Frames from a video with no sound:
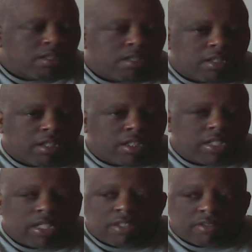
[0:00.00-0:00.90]
and
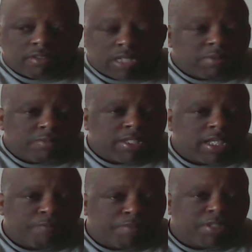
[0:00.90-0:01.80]
now some of them have
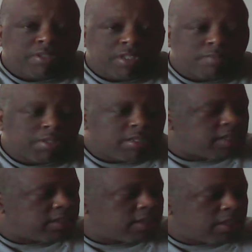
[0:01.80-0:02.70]
bitterness because
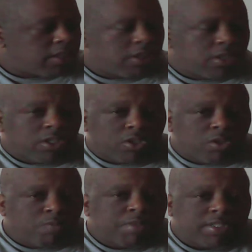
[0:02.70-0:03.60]
you
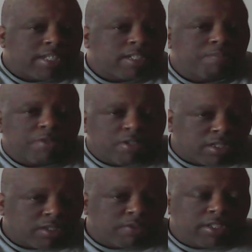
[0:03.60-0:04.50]
missed out
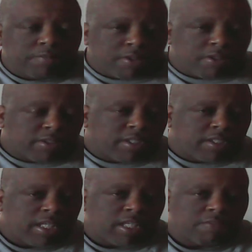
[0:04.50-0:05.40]
greatest part of their
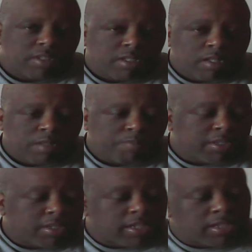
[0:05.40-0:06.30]
life
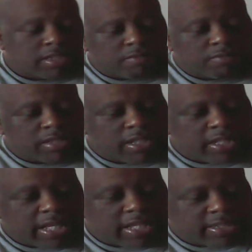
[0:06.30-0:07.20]
because of a
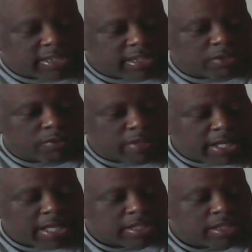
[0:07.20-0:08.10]
sexual
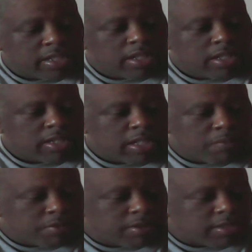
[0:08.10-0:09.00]
act that
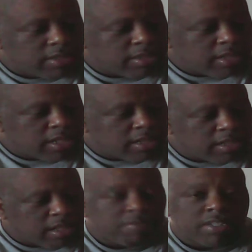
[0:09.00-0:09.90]
wasn't a
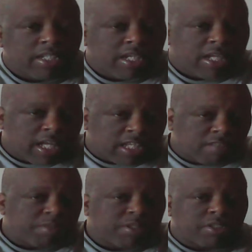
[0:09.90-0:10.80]
covenant out of
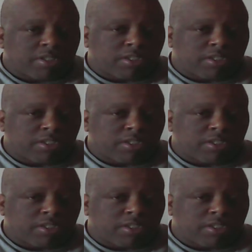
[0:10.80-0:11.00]
marriage.